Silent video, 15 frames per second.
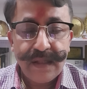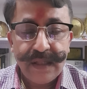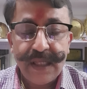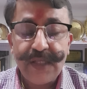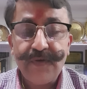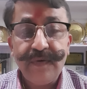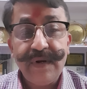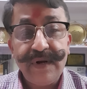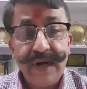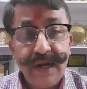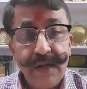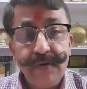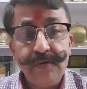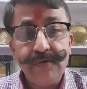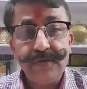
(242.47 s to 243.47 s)
This will
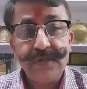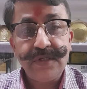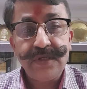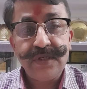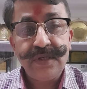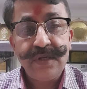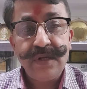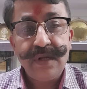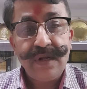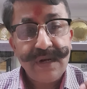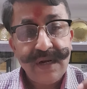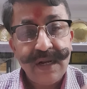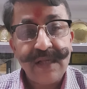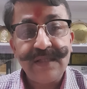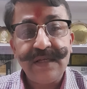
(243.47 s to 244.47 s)
reduce
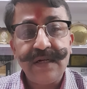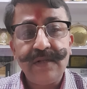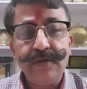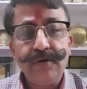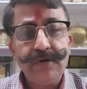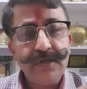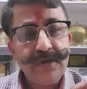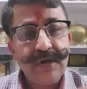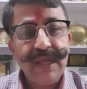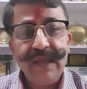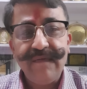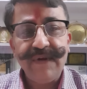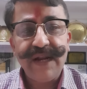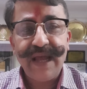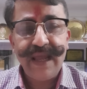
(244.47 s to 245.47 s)
nazar dosh or
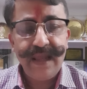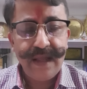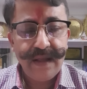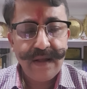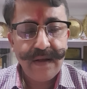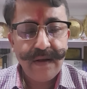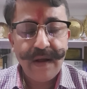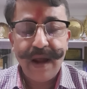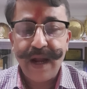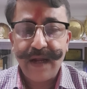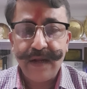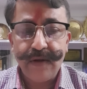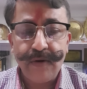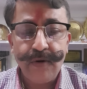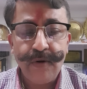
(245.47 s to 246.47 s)
evil eye at
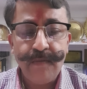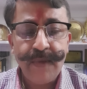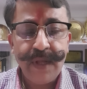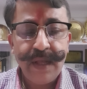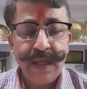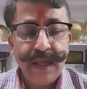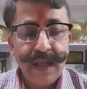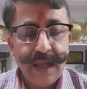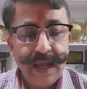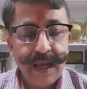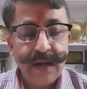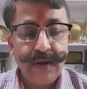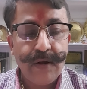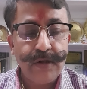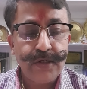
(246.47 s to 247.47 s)
your home
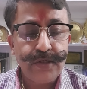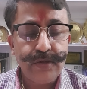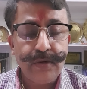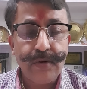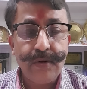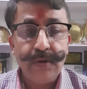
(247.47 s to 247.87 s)
and also